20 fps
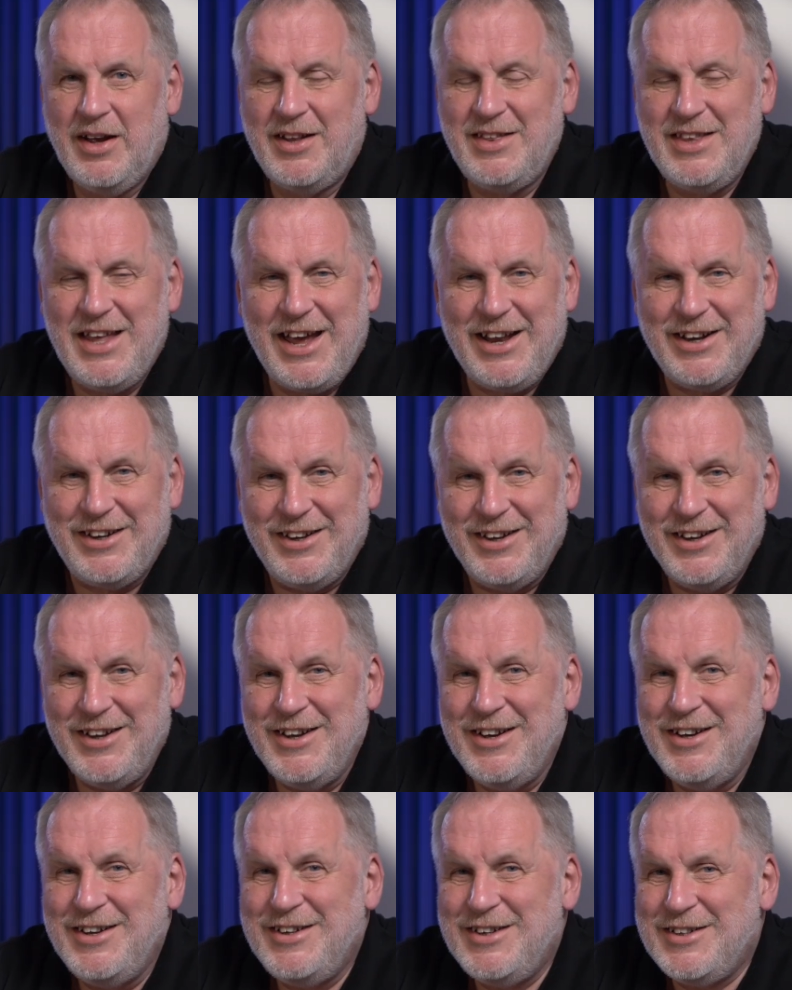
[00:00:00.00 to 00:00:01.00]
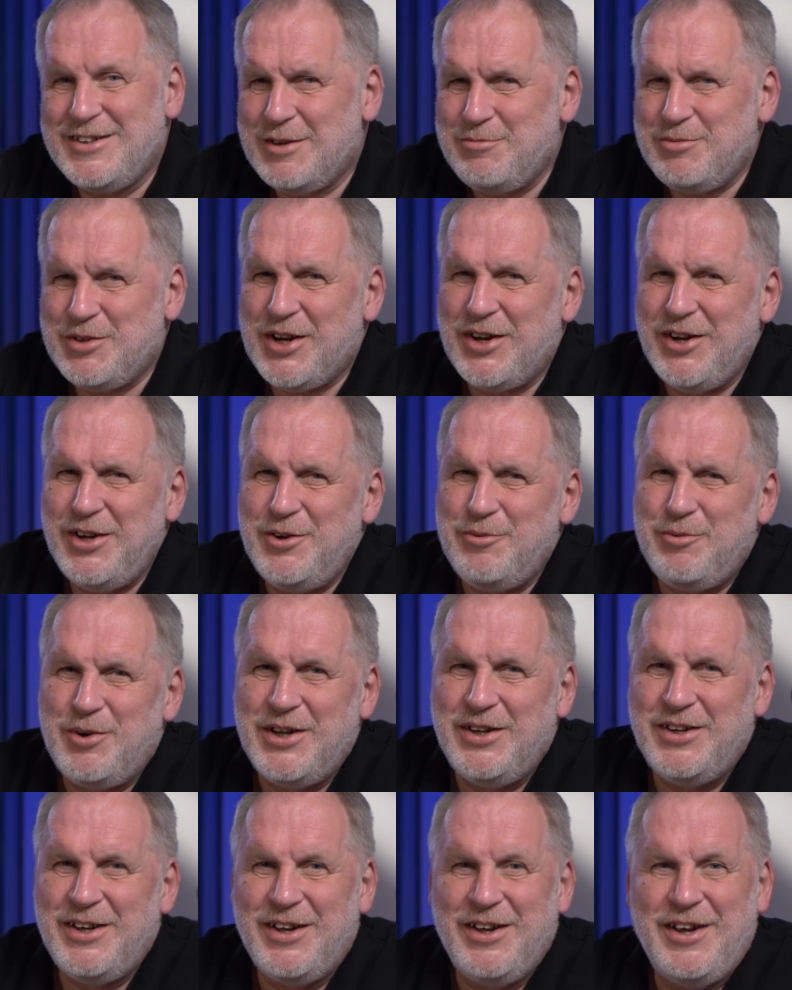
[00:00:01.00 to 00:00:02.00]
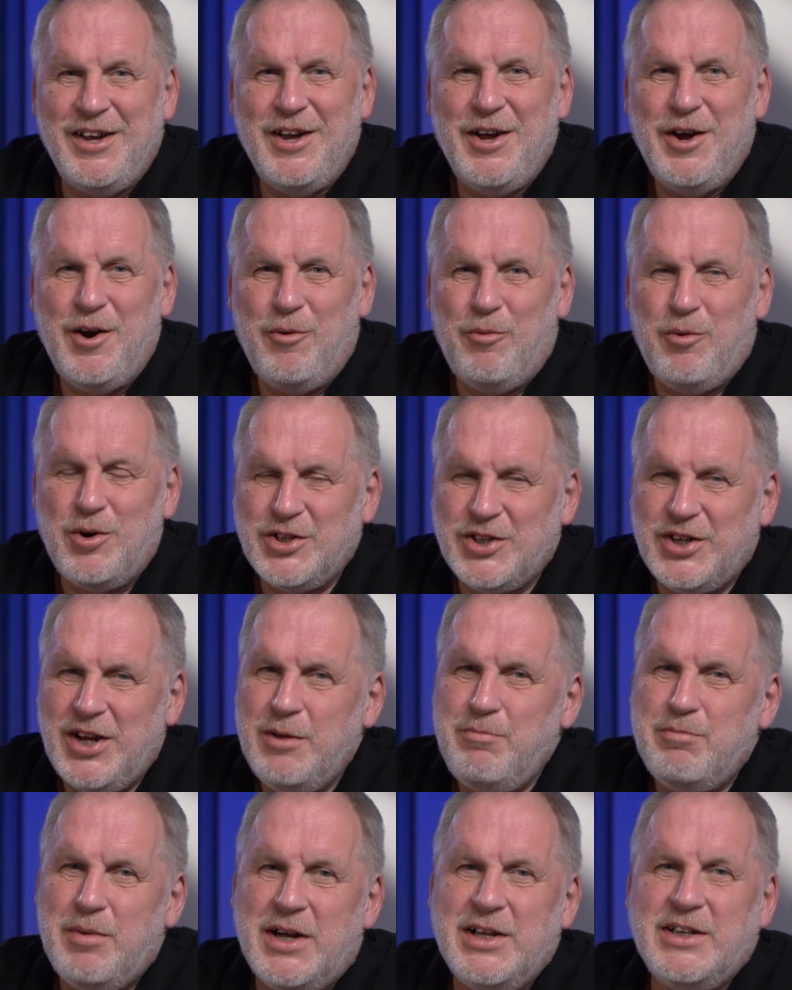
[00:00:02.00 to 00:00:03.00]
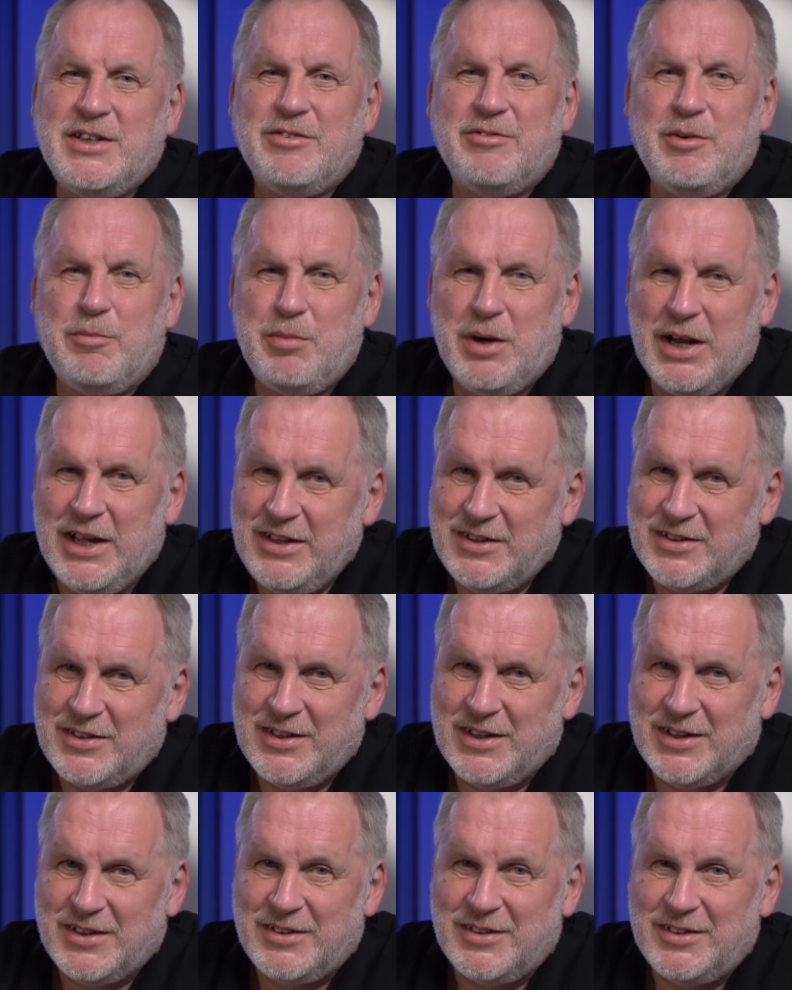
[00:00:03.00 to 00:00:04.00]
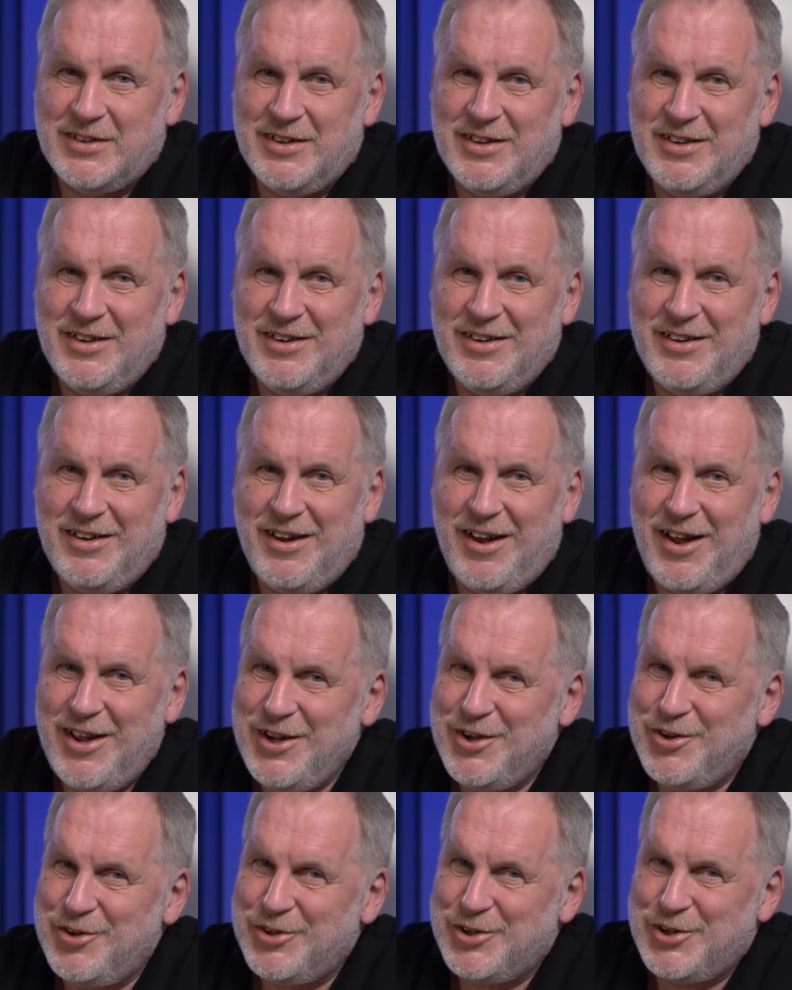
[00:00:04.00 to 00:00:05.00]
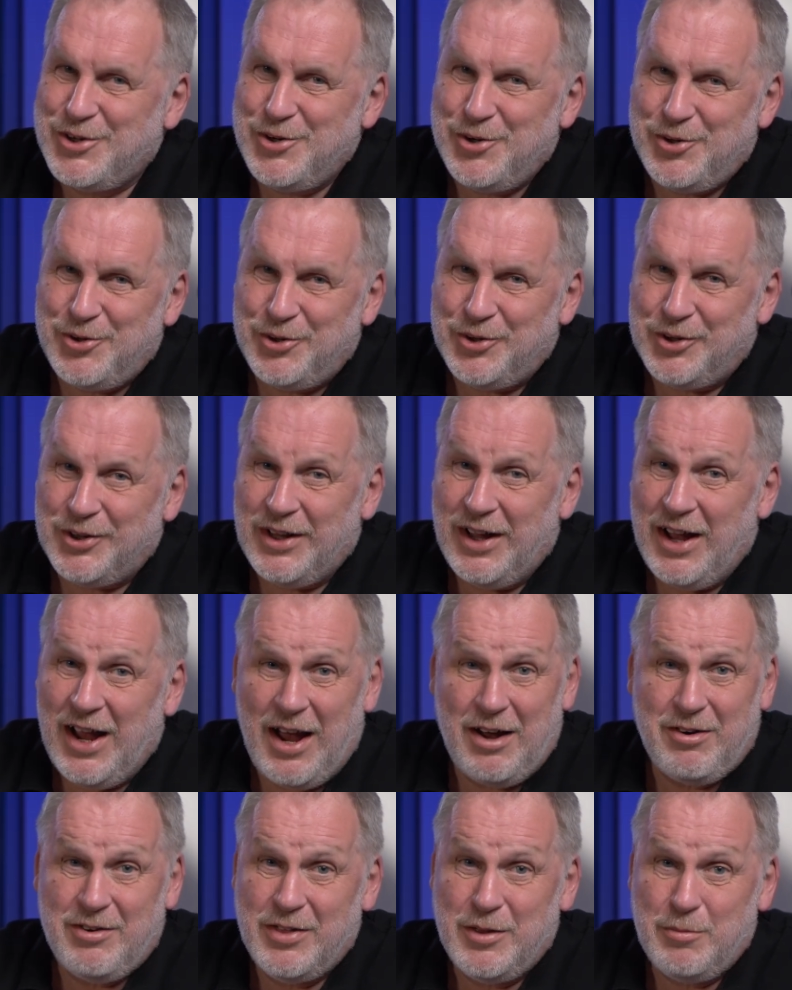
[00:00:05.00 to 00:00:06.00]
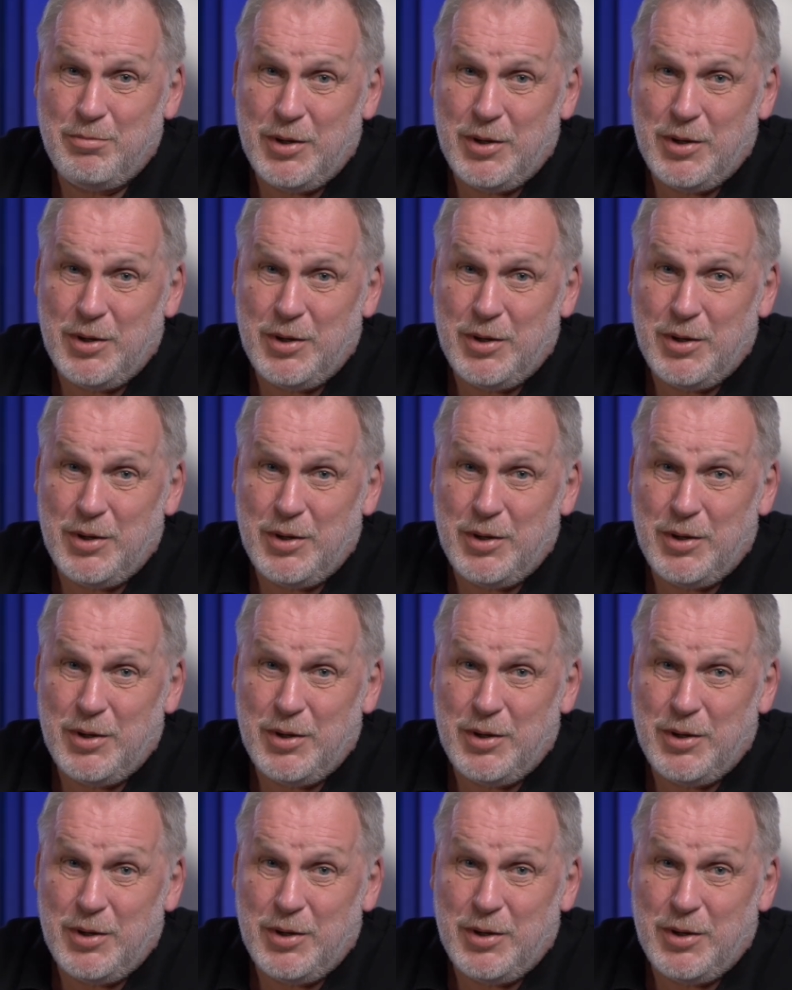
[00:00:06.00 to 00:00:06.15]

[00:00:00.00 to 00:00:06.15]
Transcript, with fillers: And then, as I'm starting to wonder, what shall I buy to replace this? I got a call out of the